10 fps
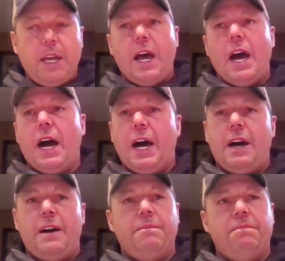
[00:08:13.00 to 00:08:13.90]

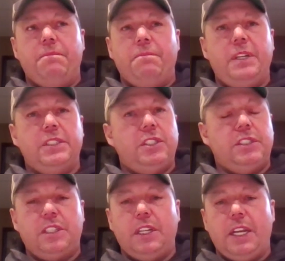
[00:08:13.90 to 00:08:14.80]
um, but
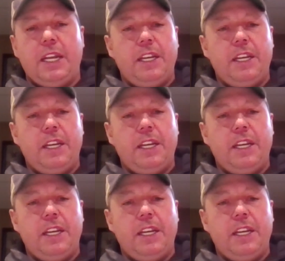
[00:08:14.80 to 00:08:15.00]
just a, an,